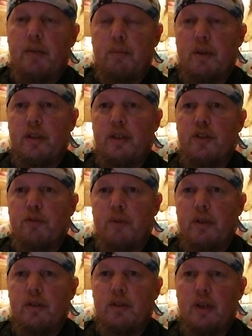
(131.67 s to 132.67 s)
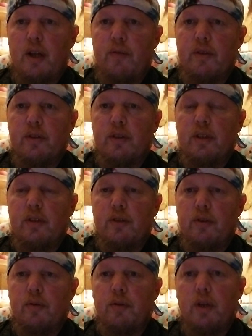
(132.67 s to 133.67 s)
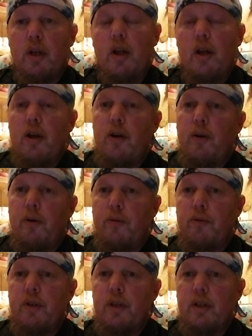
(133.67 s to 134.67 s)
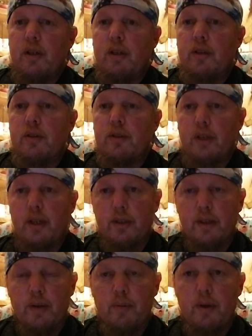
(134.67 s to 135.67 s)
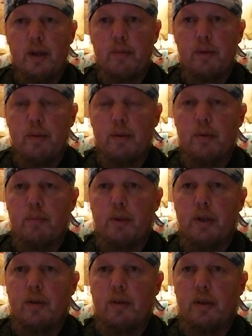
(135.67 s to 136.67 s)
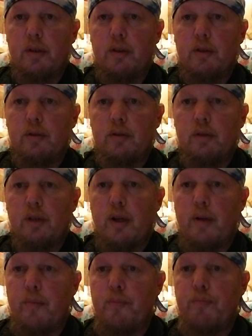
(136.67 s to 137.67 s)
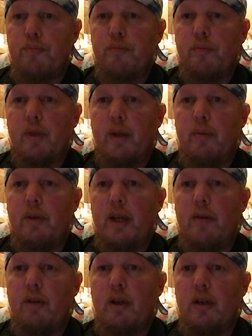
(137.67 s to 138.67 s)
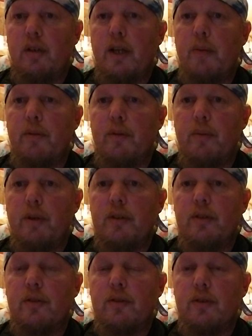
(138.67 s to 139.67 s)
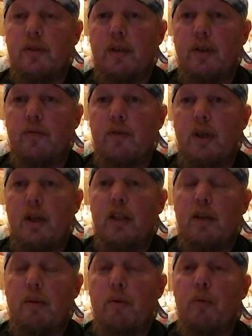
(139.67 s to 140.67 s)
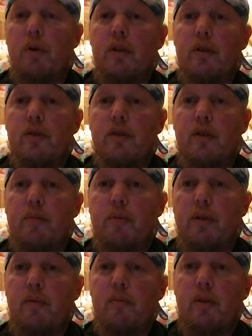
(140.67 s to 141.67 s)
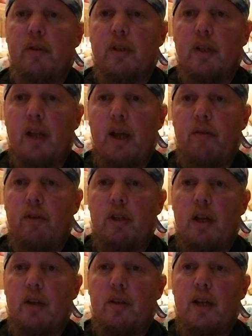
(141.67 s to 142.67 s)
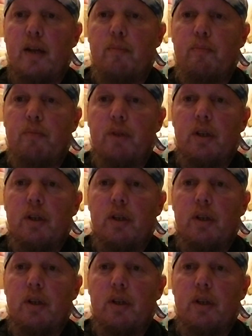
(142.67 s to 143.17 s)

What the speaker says: my seizure meds, obviously. So hopefully it stays that way, maybe. But I've been having a hard time with the medicines and stuff. They've been working and stuff, but I've been having a lot of time